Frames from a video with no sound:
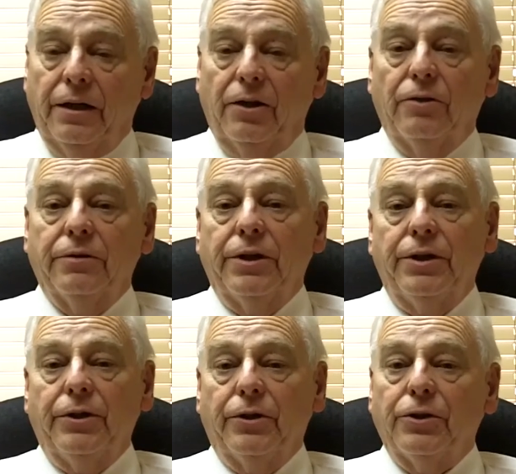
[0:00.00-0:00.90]
And over the
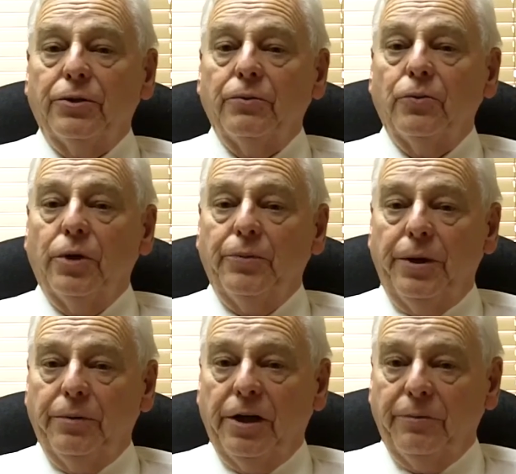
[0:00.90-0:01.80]
years, when
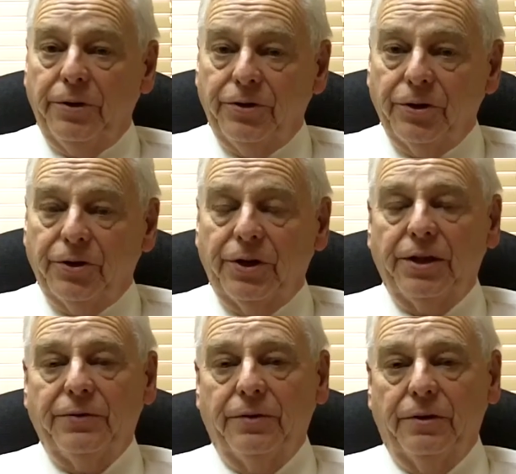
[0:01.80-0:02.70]
people have been
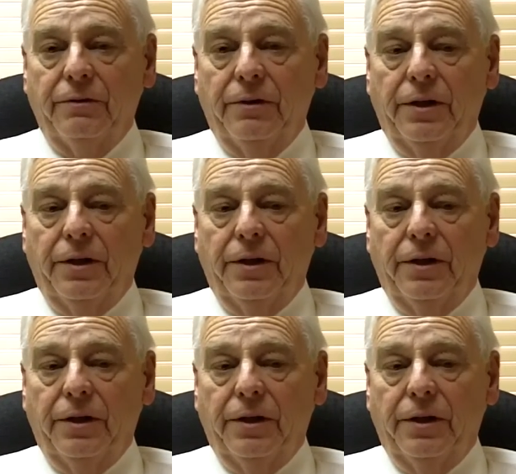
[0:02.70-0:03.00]
successful,